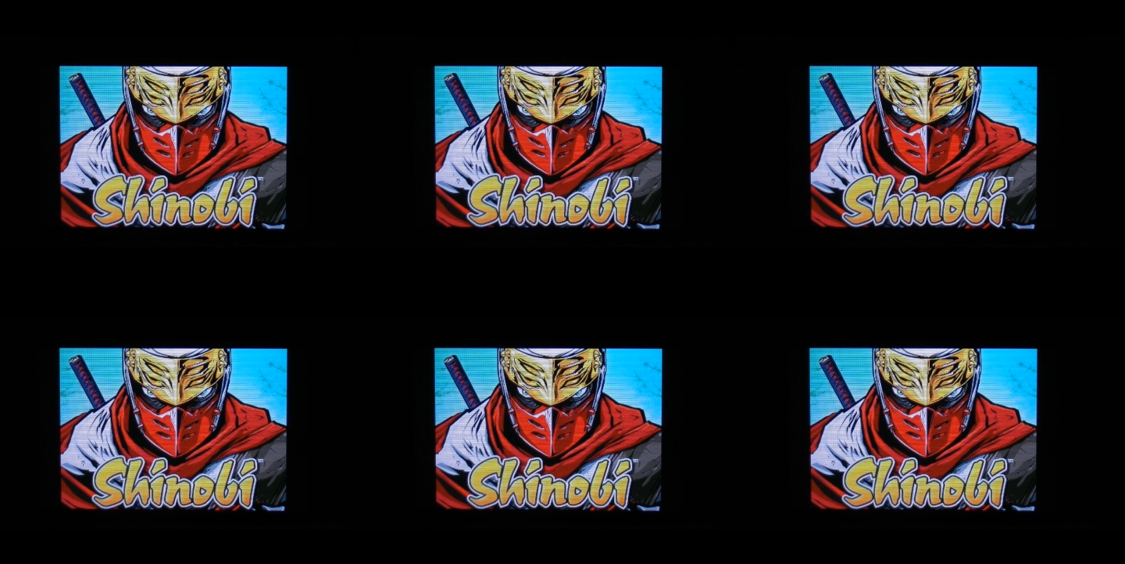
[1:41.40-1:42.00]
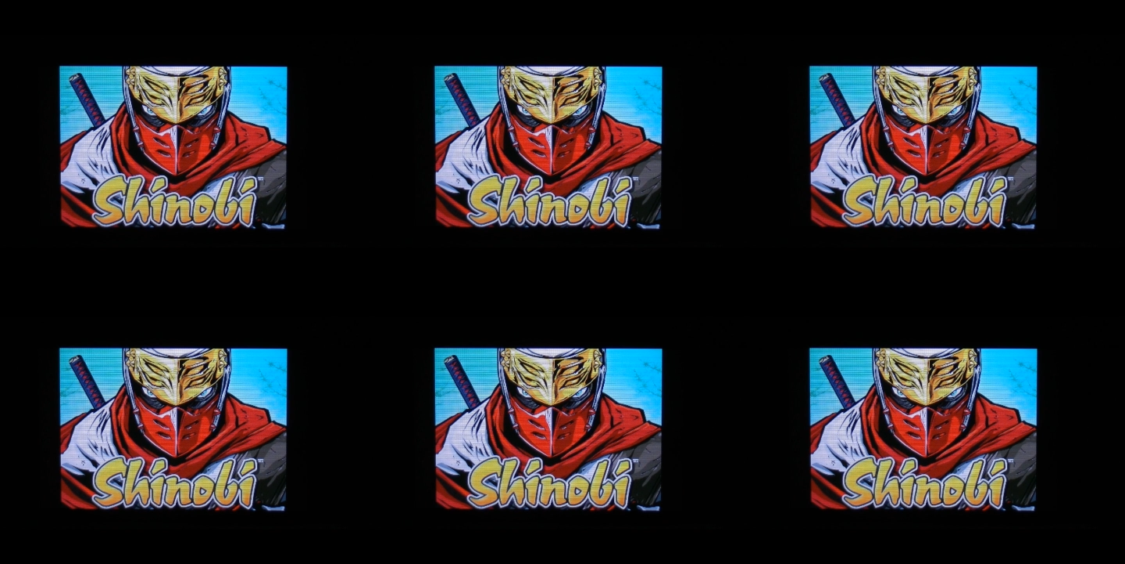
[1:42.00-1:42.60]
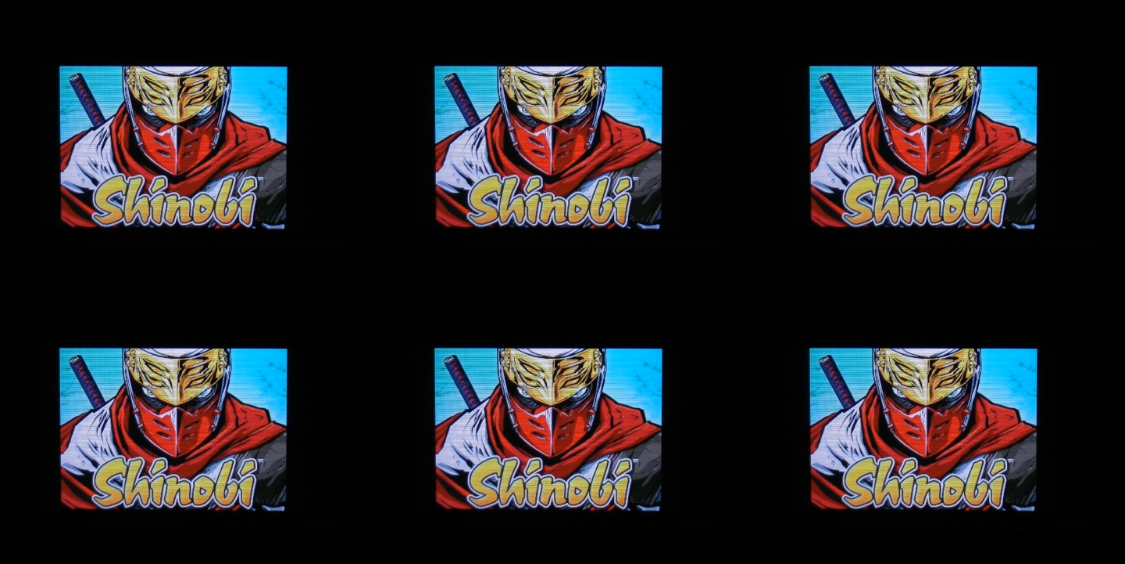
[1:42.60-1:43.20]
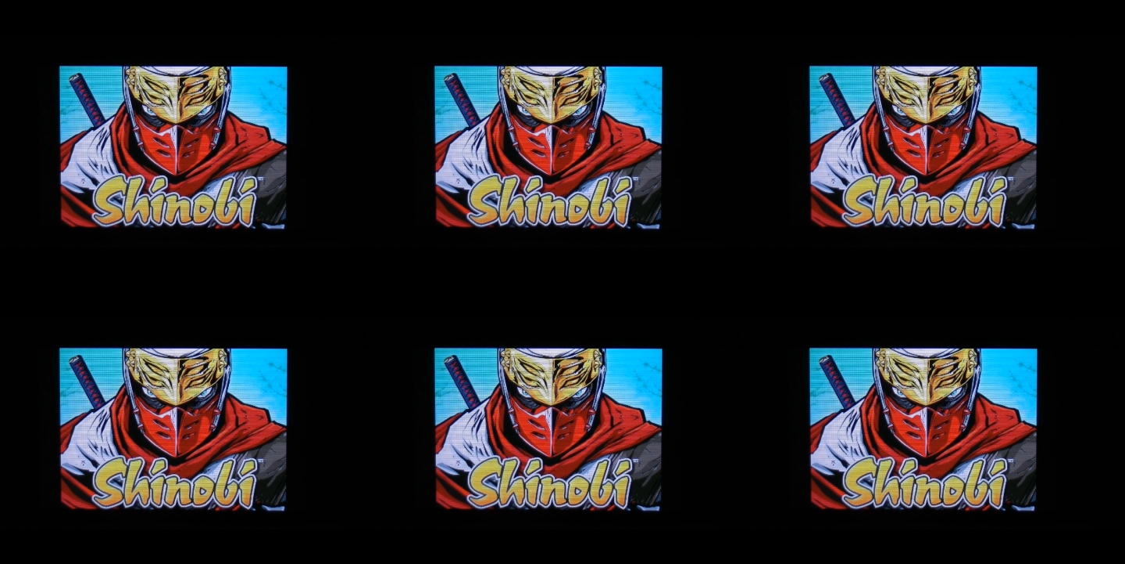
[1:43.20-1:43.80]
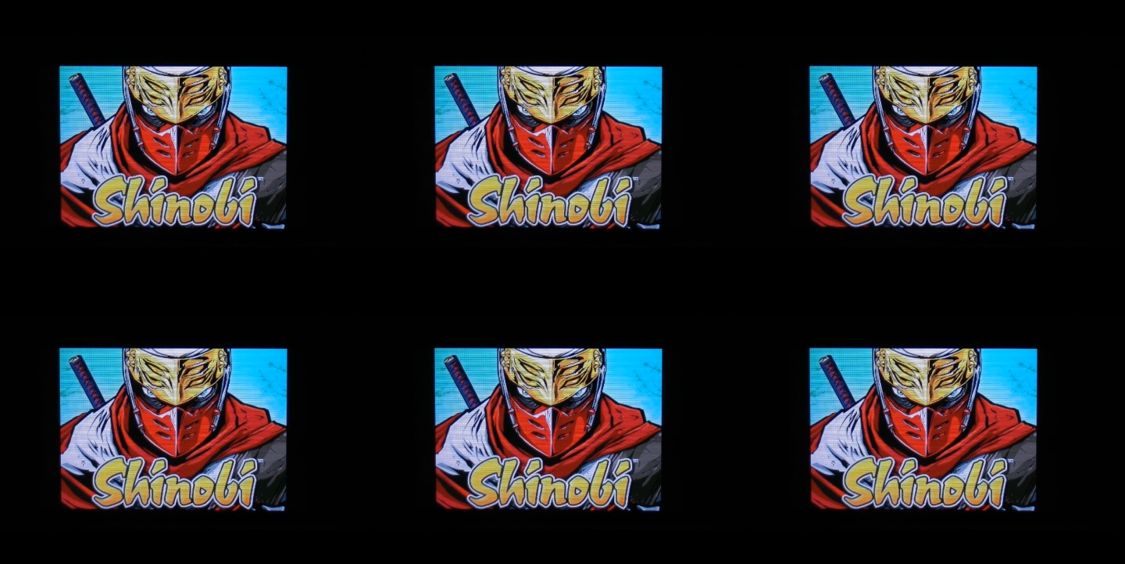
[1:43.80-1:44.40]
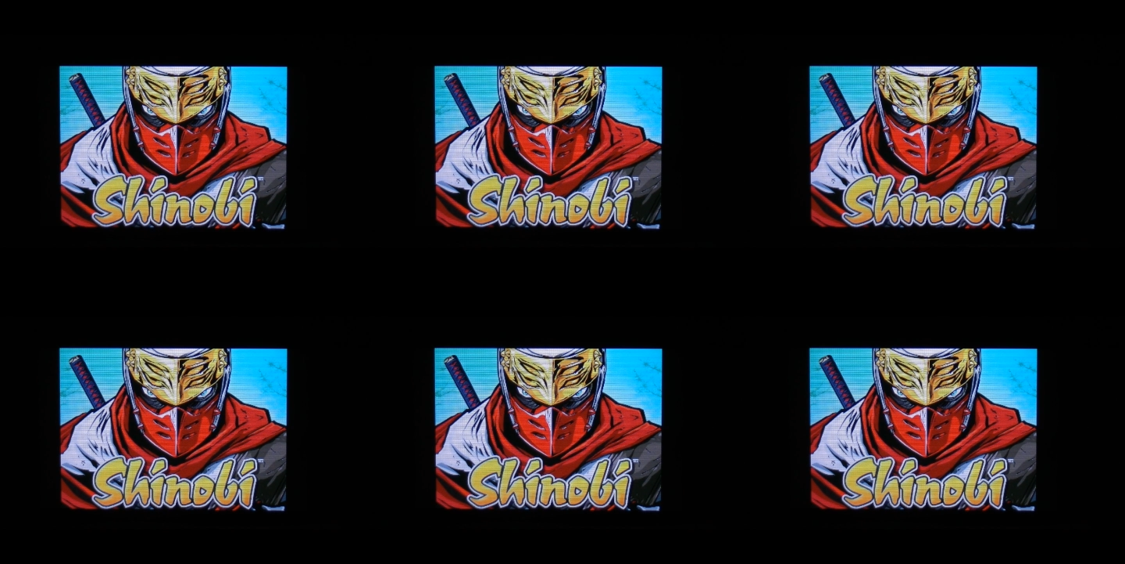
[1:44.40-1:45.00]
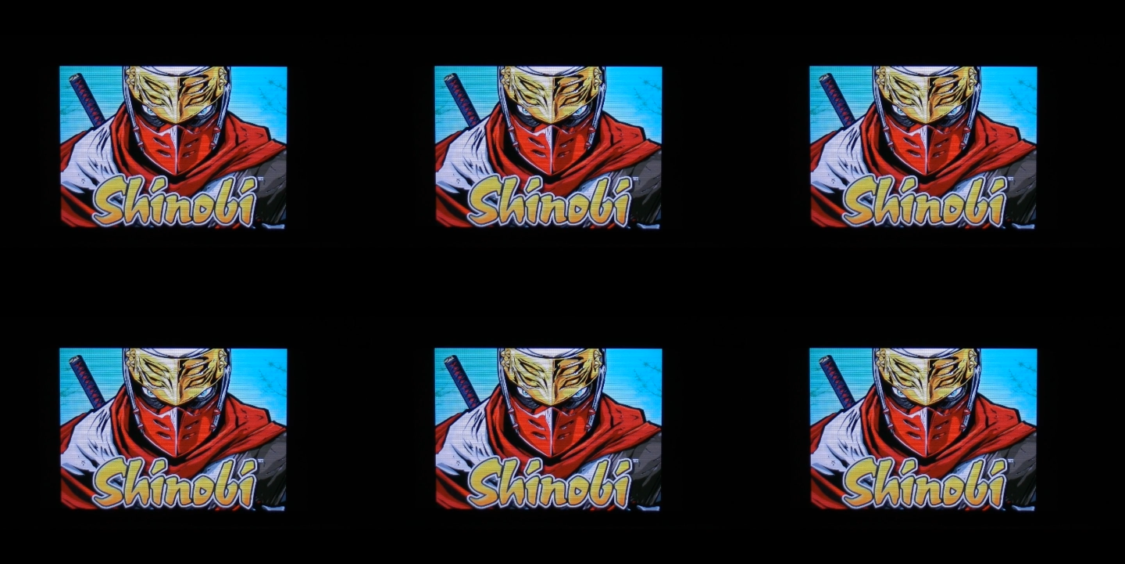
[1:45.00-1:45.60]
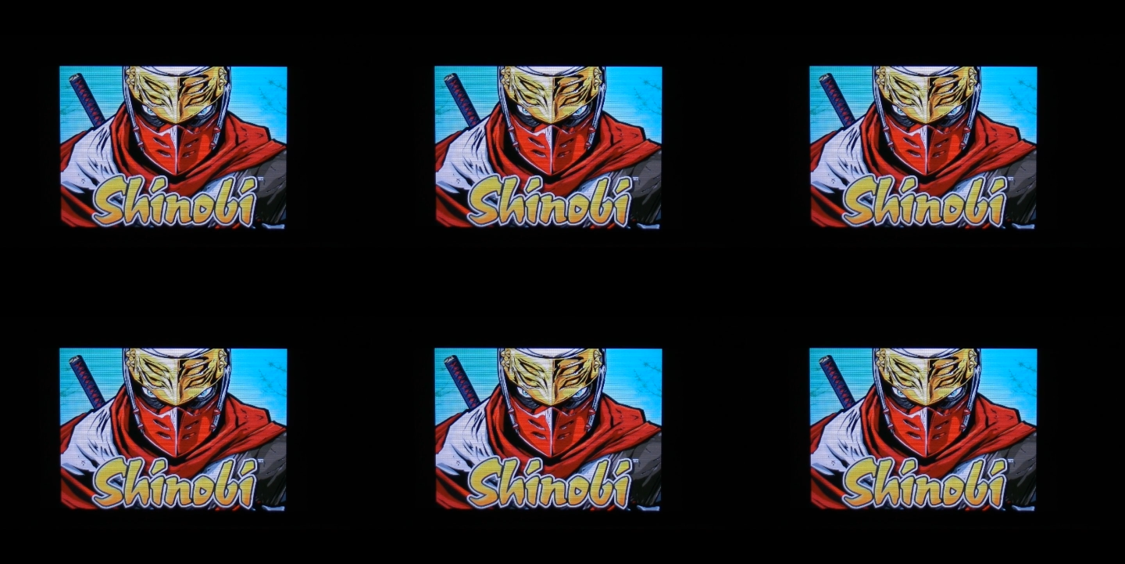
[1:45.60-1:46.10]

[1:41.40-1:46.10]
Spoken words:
(no speaker visible)